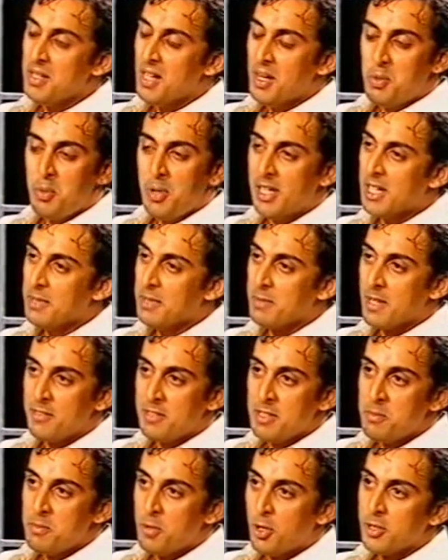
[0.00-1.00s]
I, I wake up
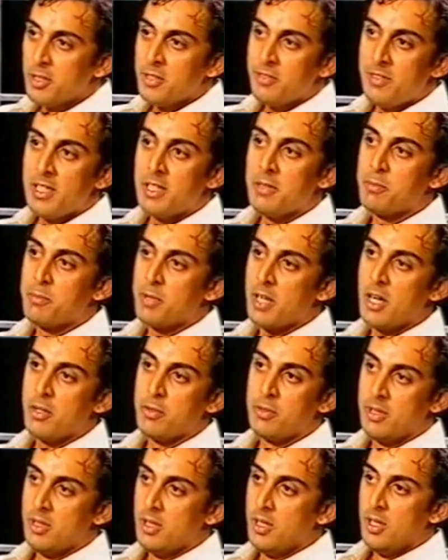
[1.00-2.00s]
every morning feeling
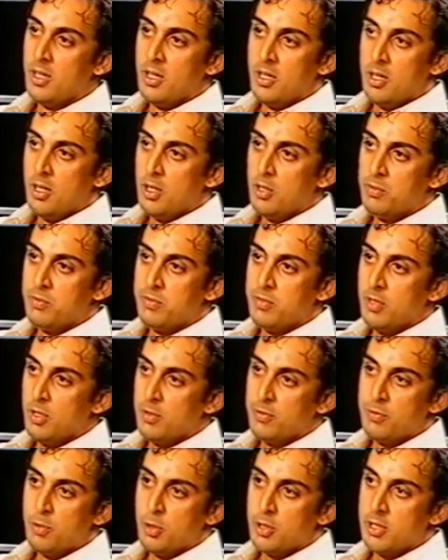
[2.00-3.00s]
proud of,
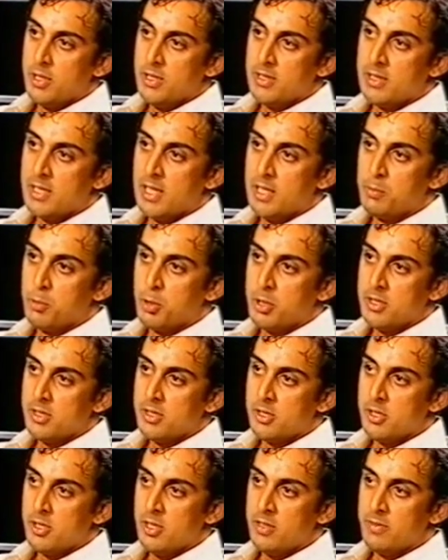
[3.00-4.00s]
of what he's done, what
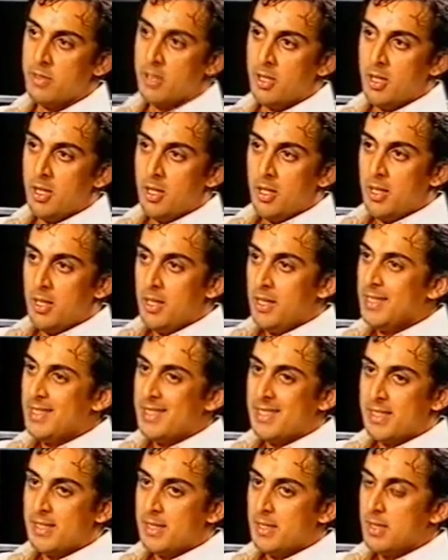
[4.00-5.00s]
he's achieved.
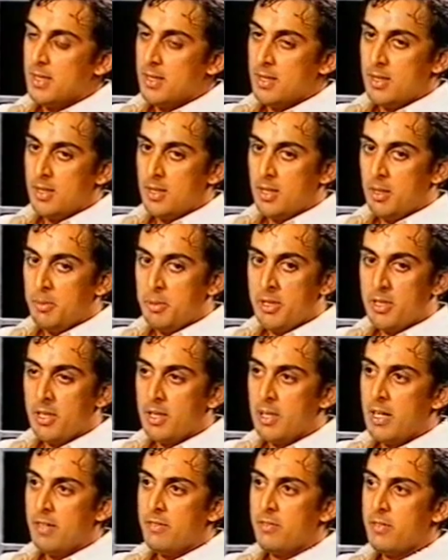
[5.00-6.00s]
It's, I
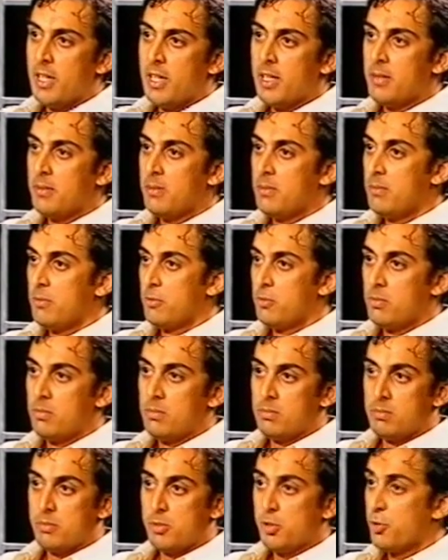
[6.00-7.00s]
mean, the love that
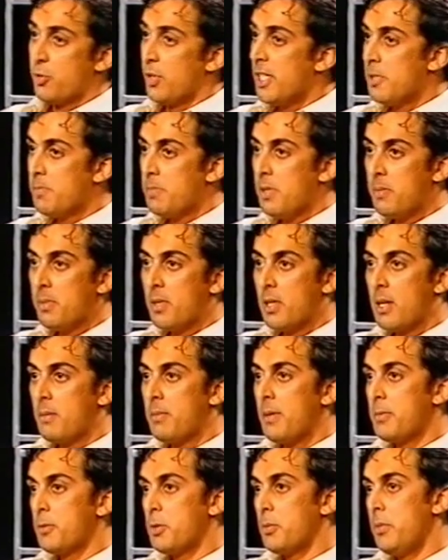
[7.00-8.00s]
strange
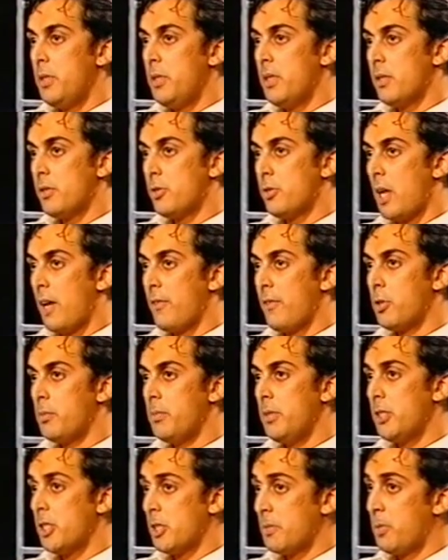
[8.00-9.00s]
people come up to me and
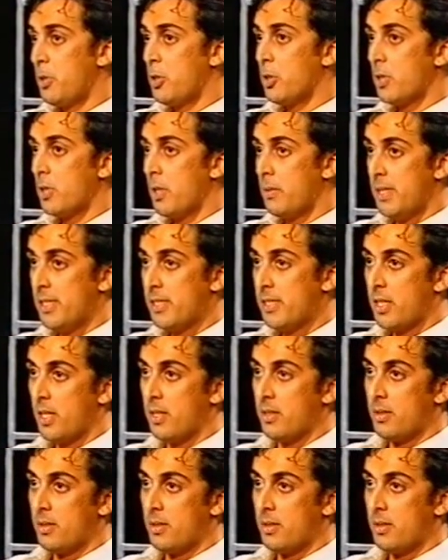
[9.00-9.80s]
shower on me just because I'm his